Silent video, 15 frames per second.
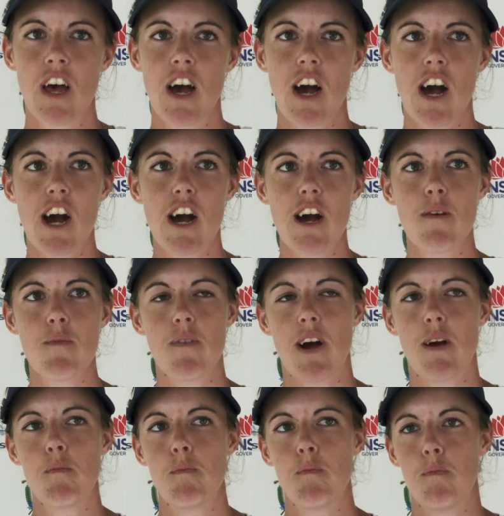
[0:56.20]
Um,
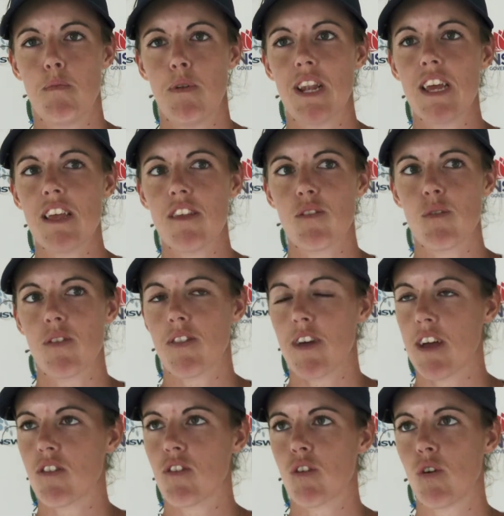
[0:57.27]
I'm pleased with
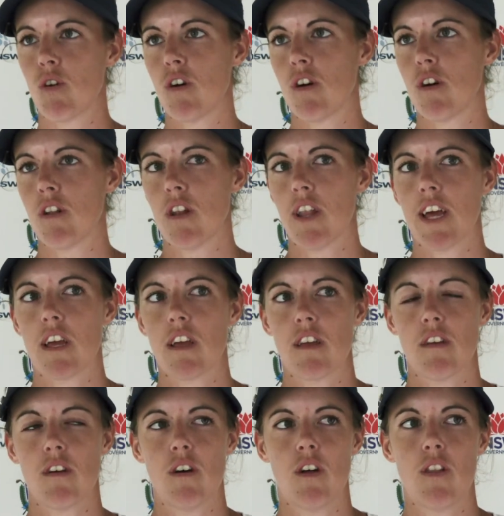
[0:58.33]
that score, like
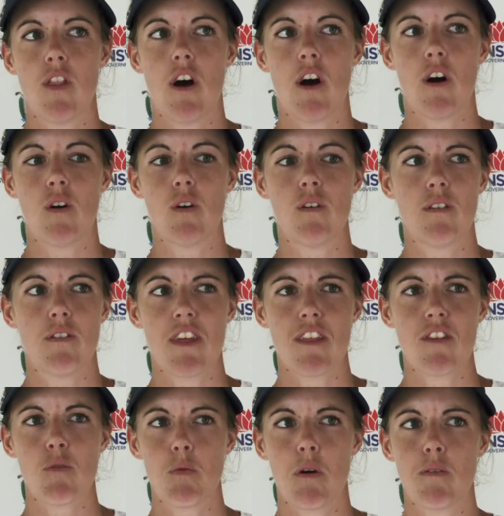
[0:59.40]
on the whole. I think
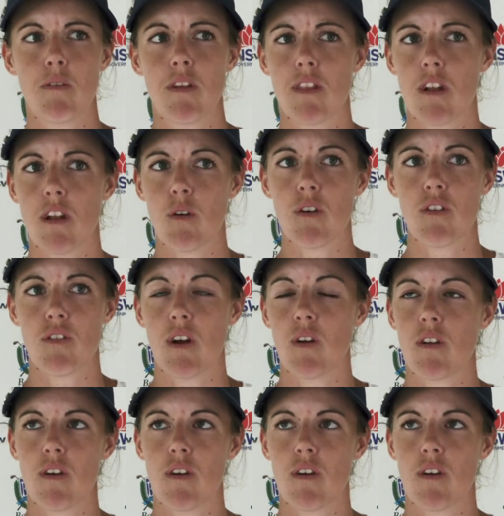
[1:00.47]
it's probably the lowest round